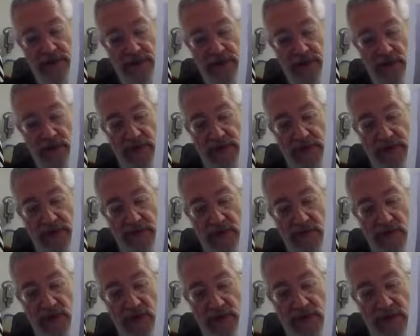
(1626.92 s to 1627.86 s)
Tzvonis
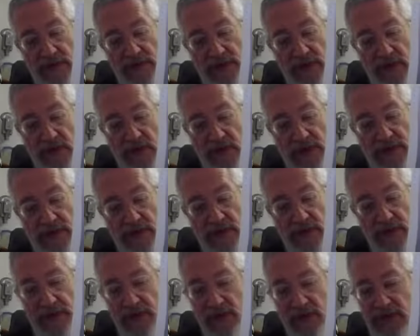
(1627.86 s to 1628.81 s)
Marovis, he
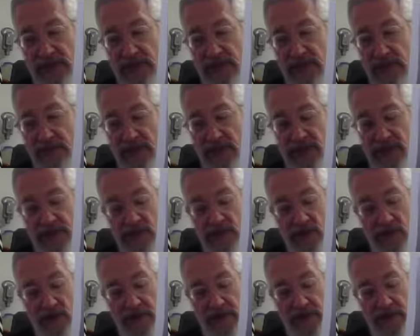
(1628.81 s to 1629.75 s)
hoisa lishkas
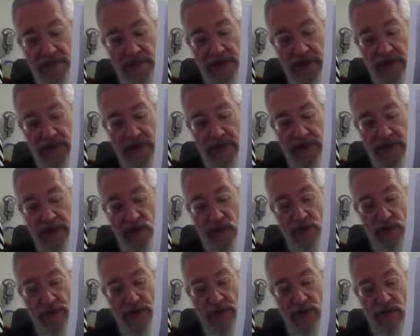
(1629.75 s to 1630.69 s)
hamitzoroyim.
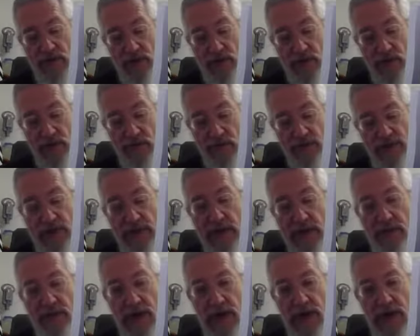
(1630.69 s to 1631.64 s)
That was the room
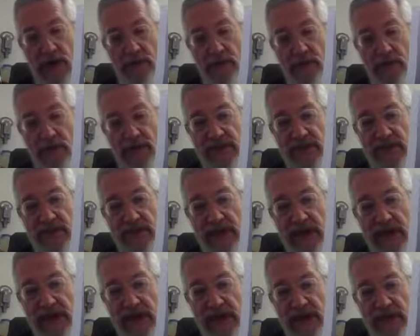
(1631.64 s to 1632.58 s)
that a person
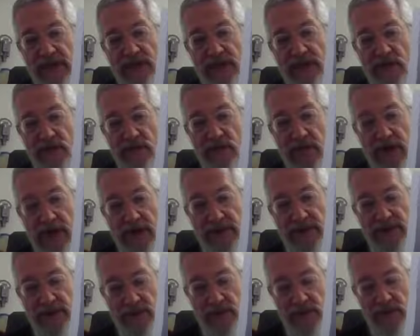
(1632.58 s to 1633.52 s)
that had a
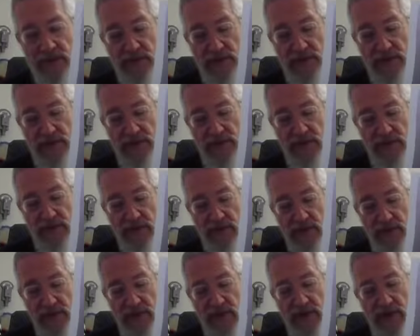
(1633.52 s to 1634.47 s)
tsaras used.
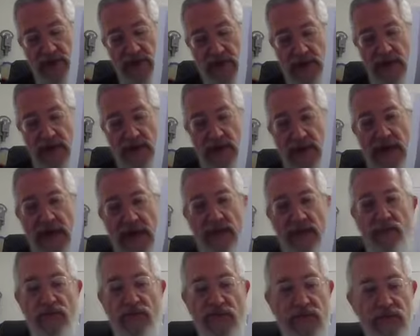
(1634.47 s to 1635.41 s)
In
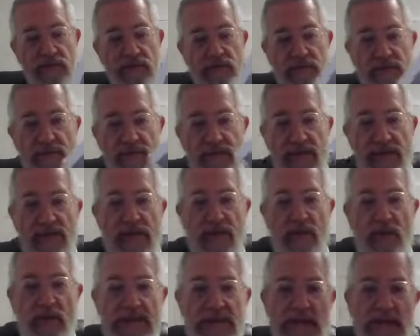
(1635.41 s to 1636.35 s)
that room,
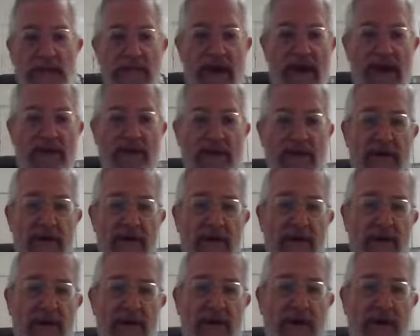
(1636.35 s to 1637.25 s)
there was a mikveh.